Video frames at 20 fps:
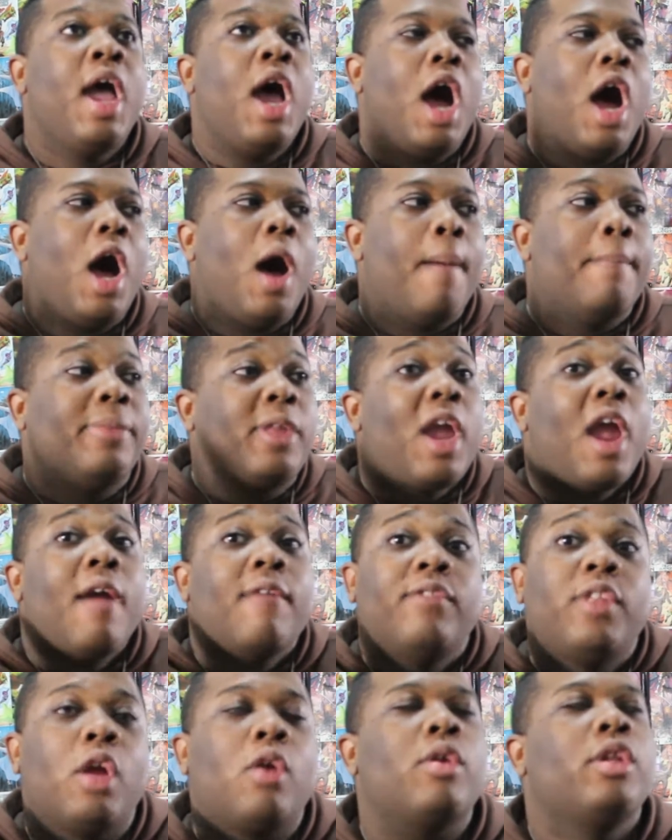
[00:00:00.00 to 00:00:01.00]
Um, there
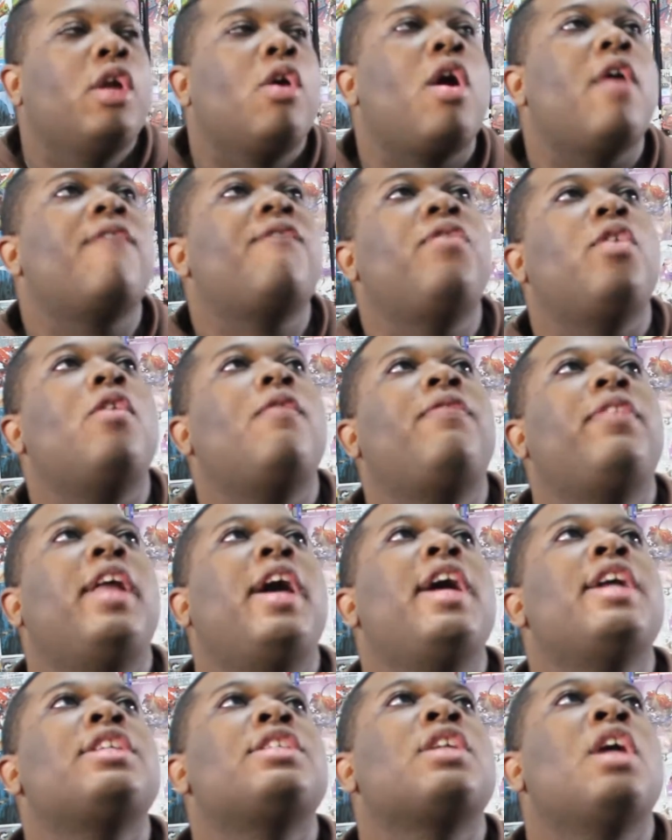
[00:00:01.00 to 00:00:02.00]
have there there are
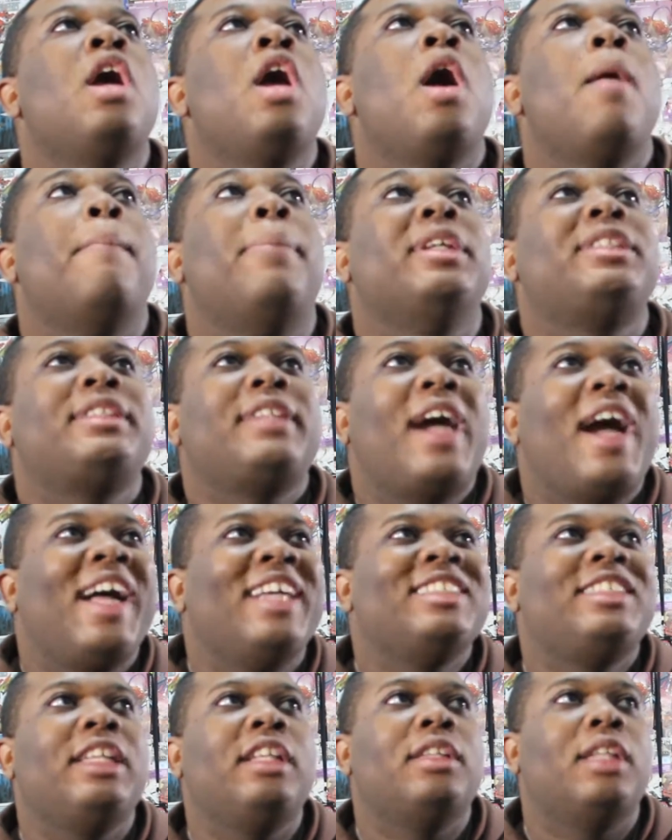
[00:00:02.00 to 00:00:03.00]
full-fledged.
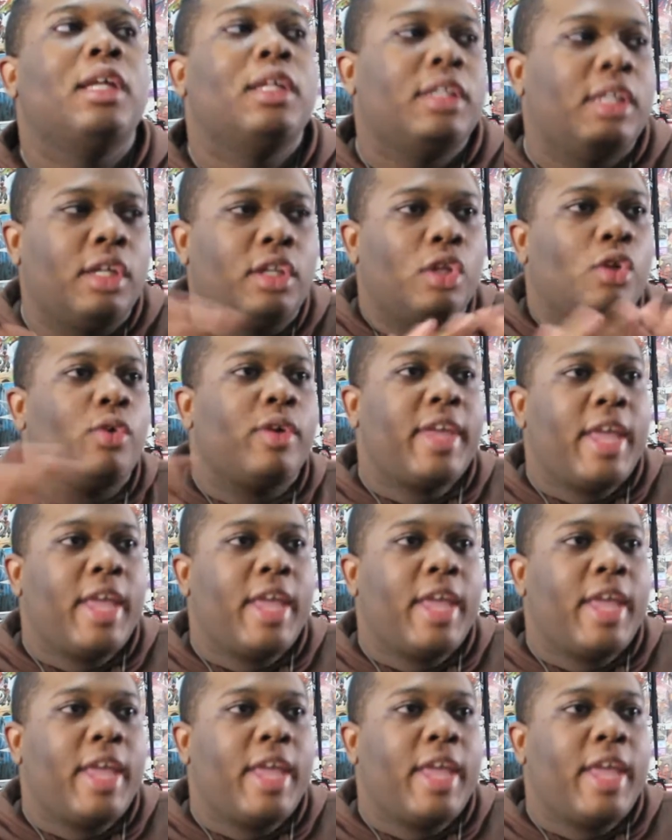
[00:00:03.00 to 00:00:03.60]
Besides the, the, the little